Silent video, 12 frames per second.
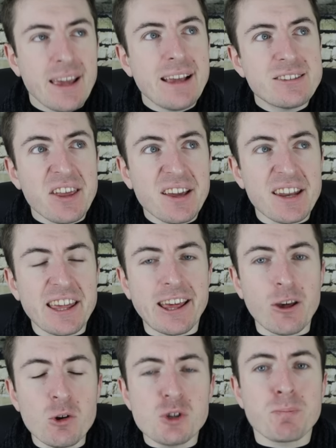He's taken a
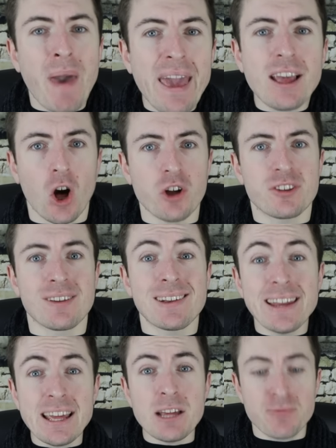huge pay cut to
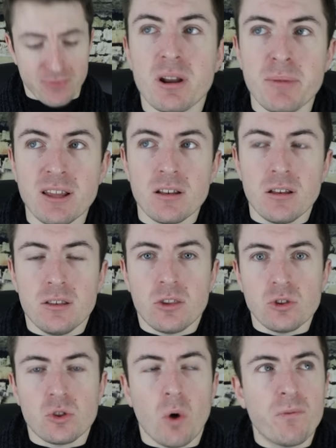leave. But I mean,
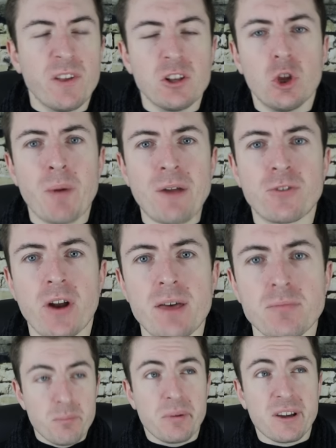don't feel too bad for
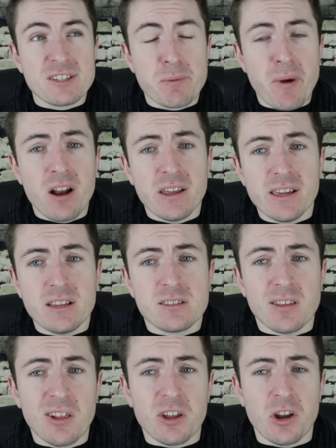him, because apparently he's
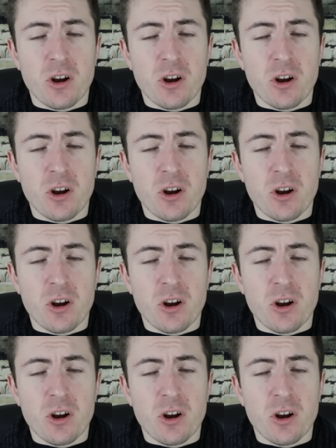still going to